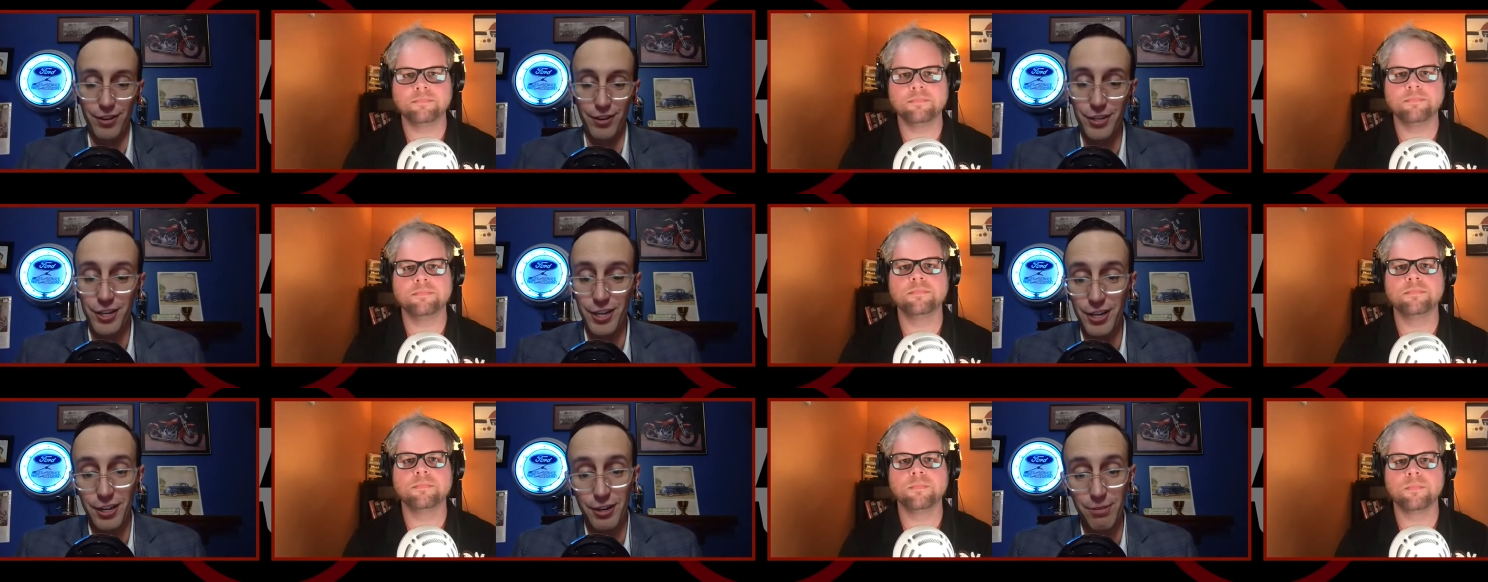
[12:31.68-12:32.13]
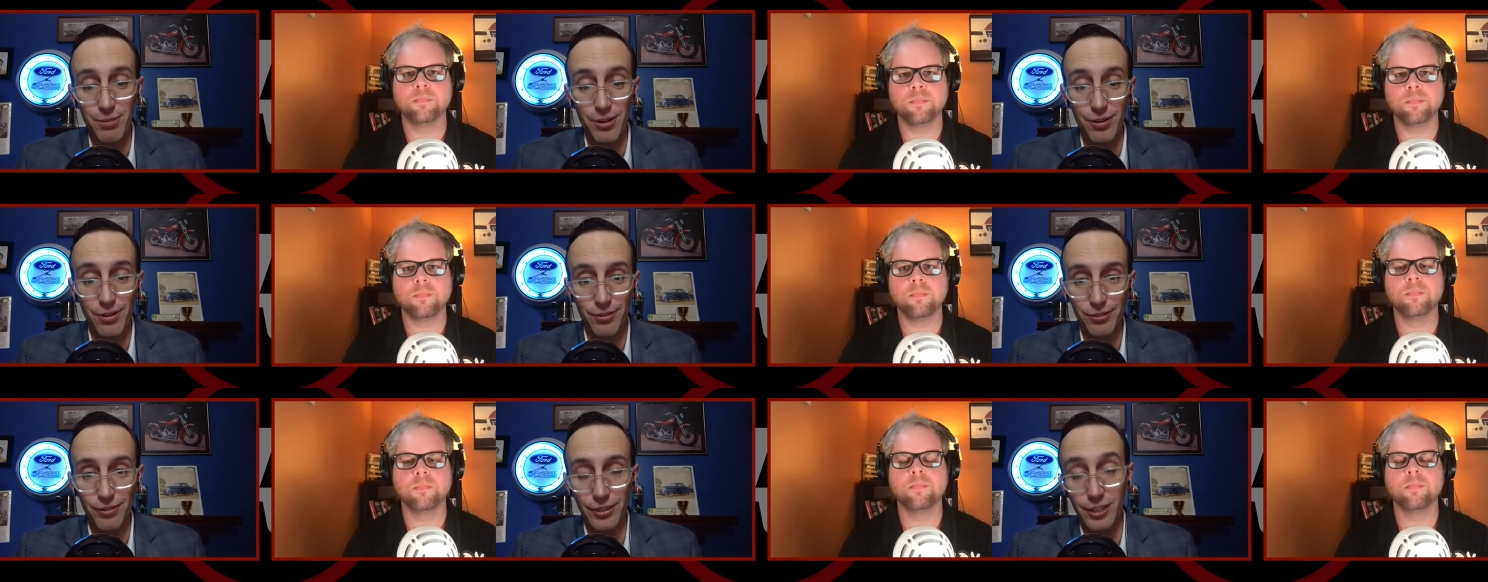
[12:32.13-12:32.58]
Speaker 1: they're talking about
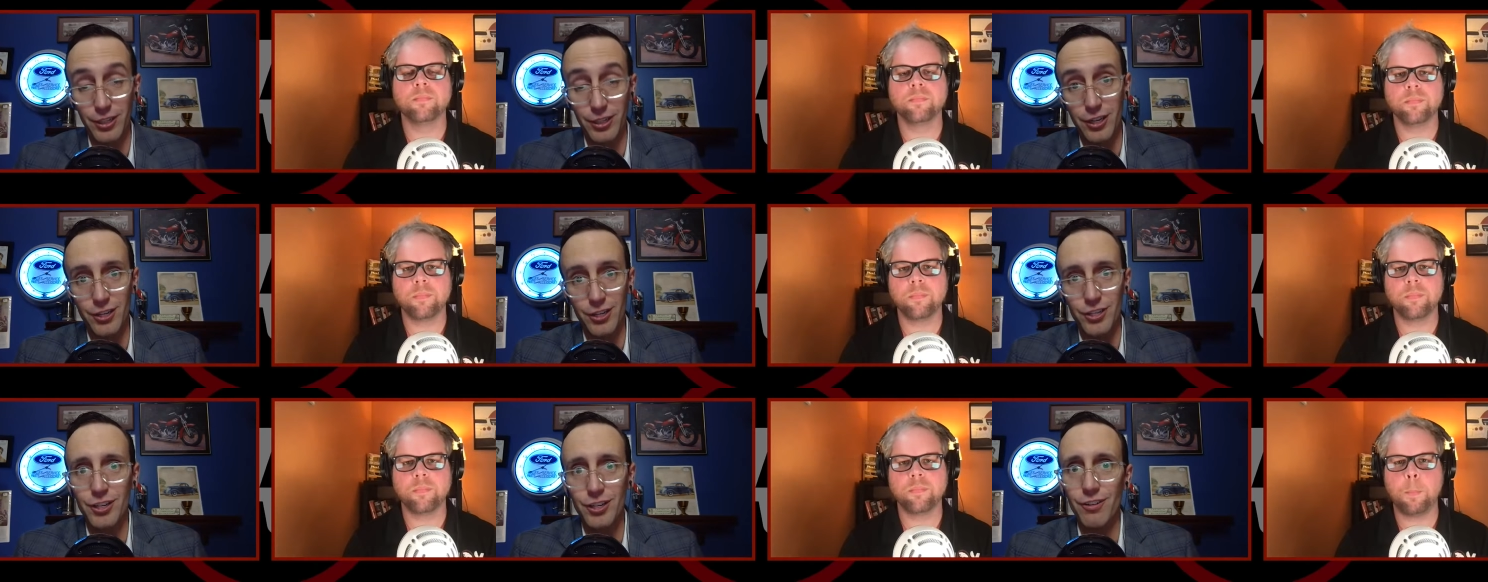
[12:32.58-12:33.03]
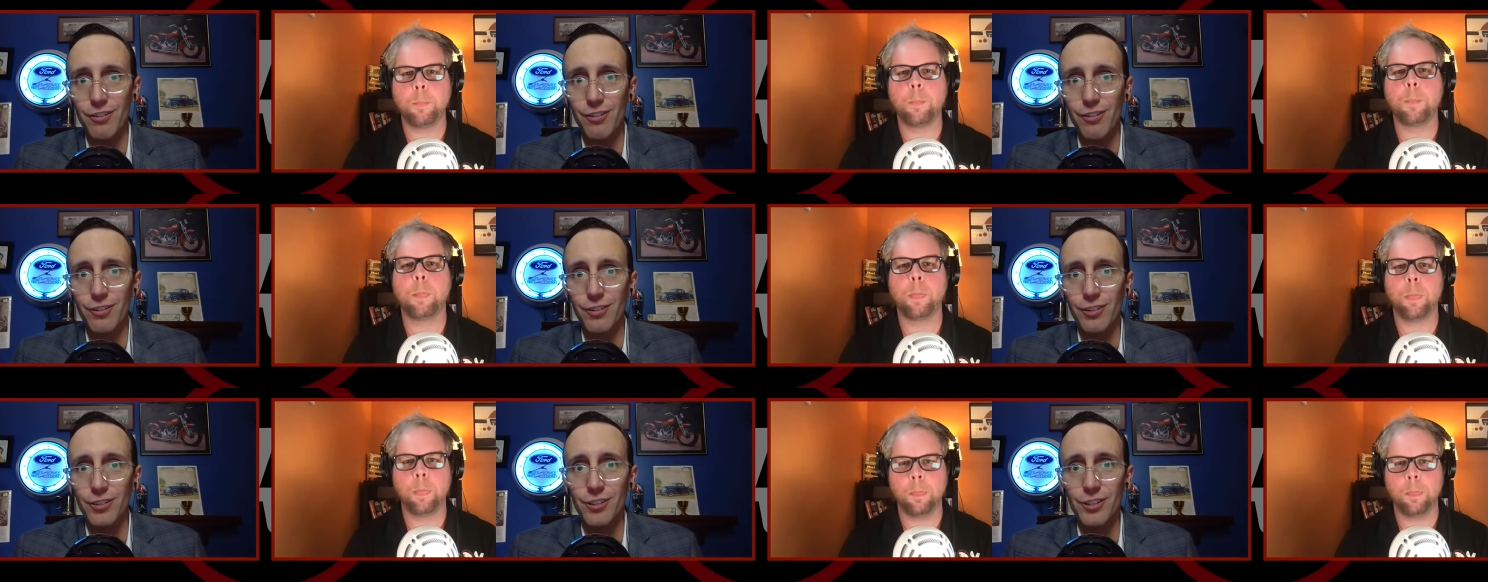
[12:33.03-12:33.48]
only touch
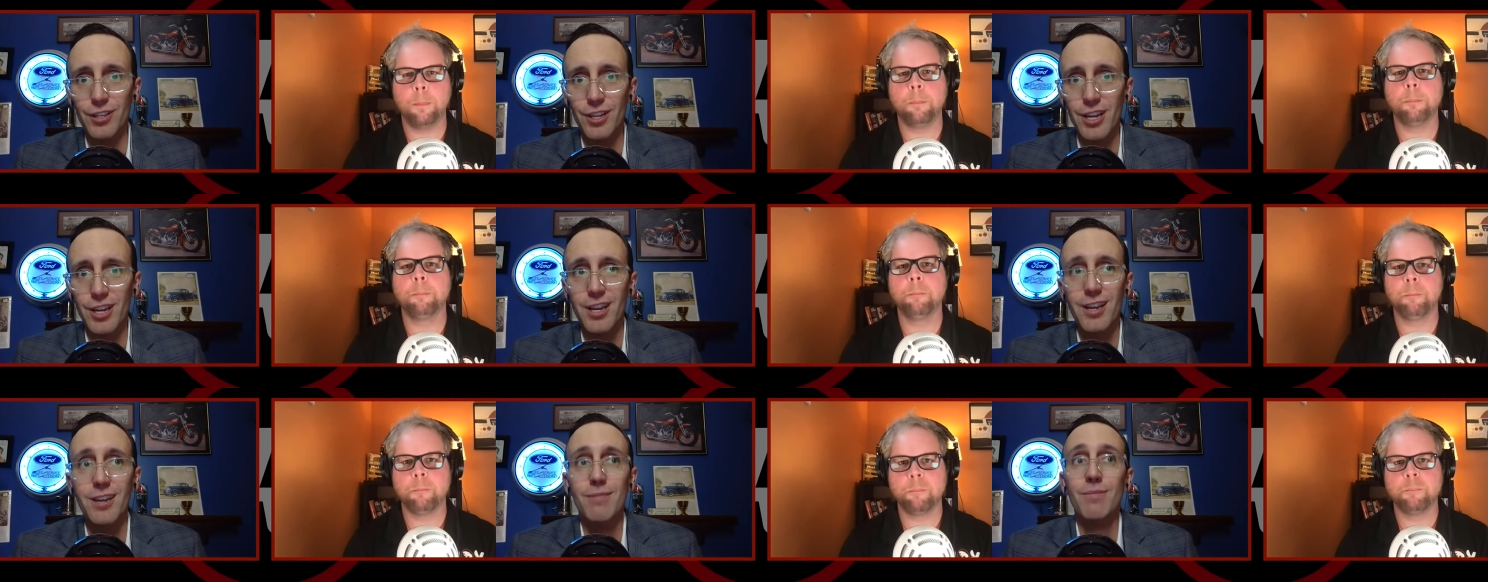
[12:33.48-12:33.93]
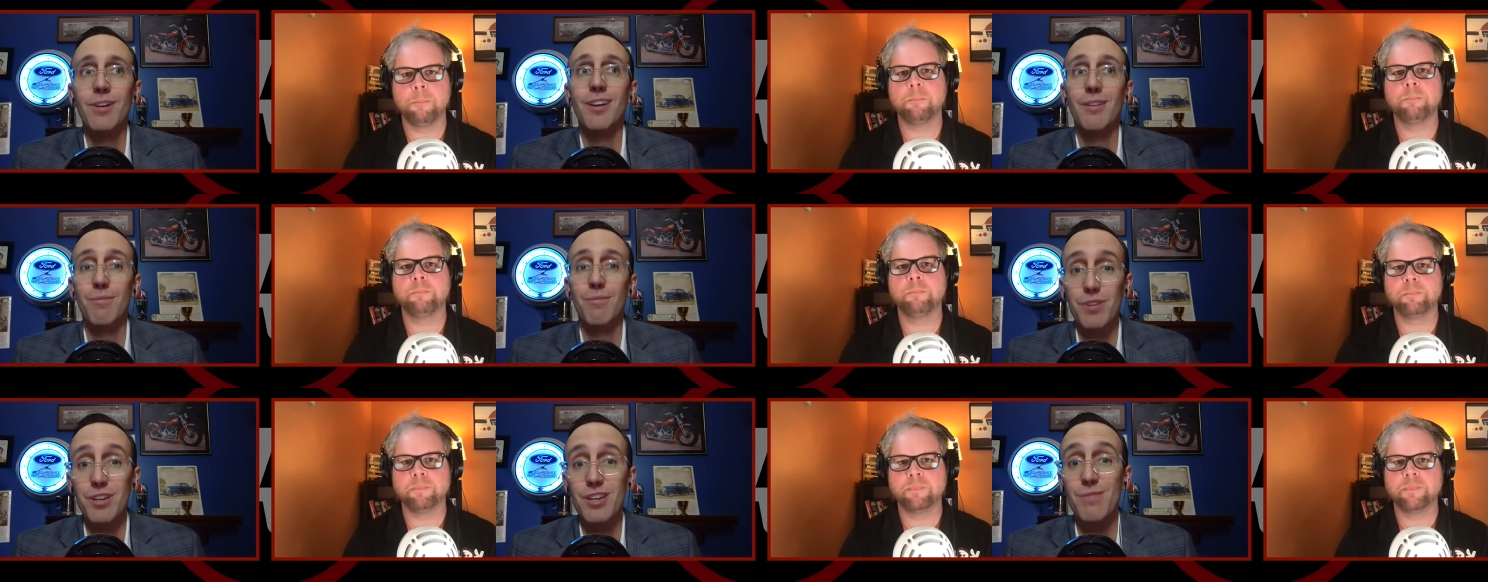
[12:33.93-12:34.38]
controls, that might
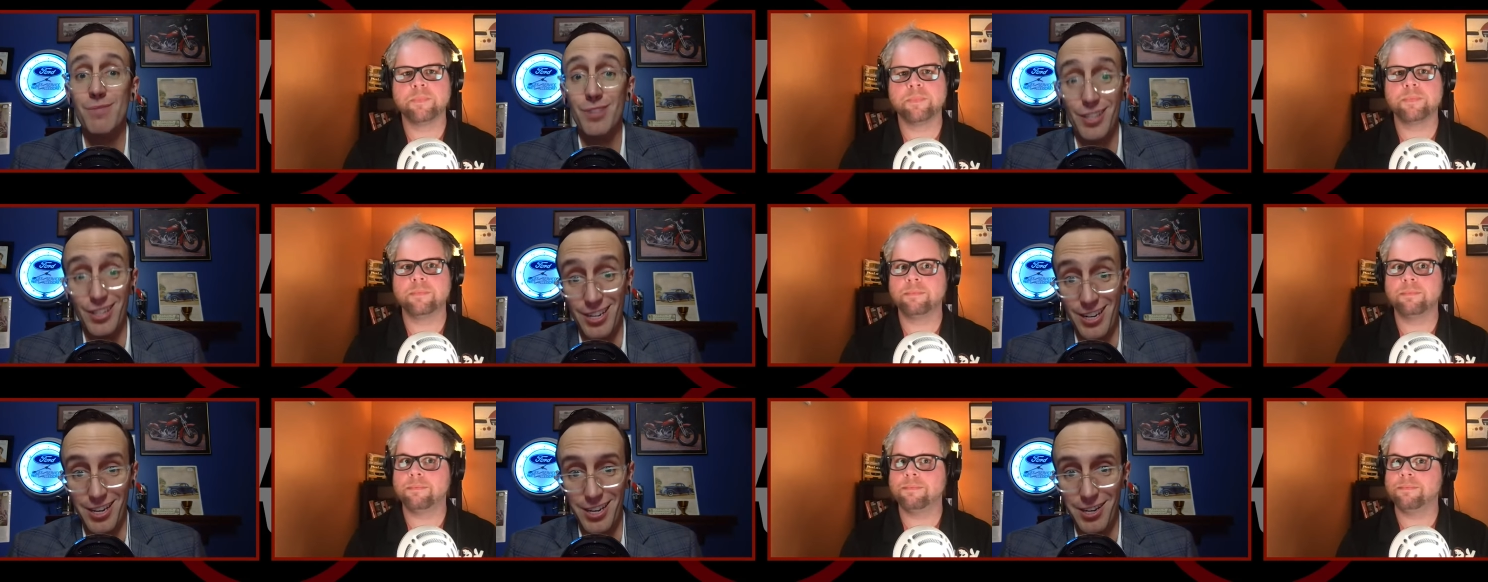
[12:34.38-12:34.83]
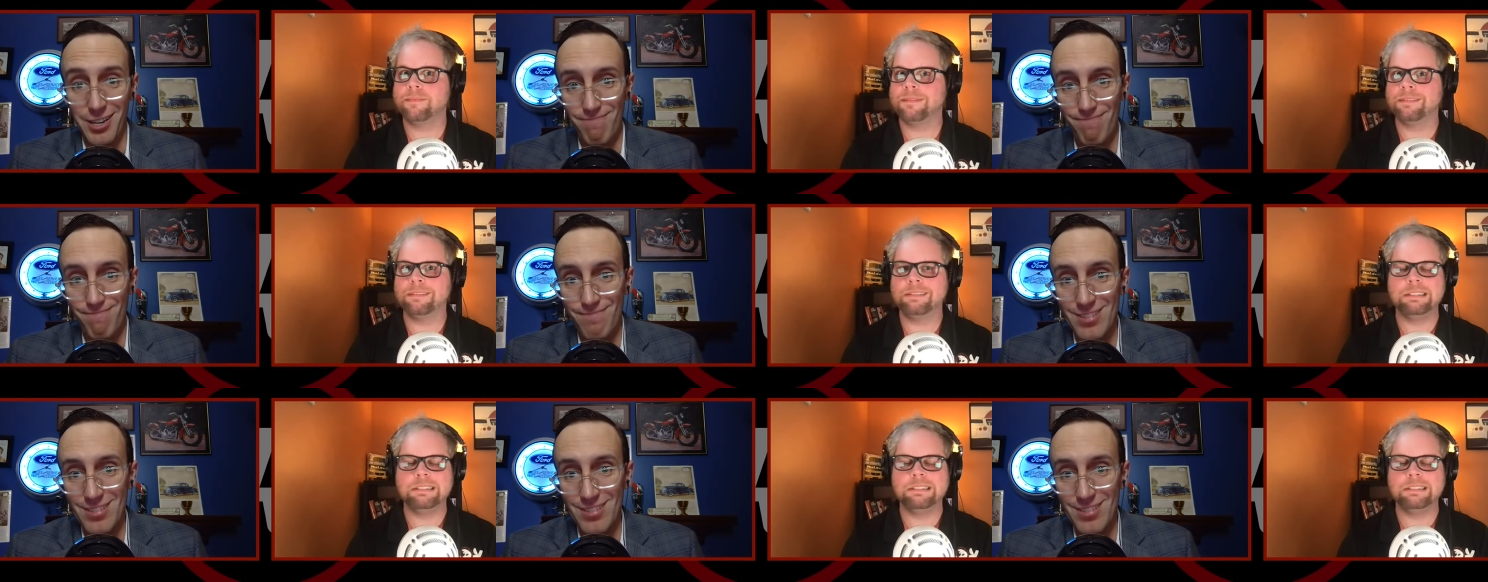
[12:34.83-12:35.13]
be a mistake.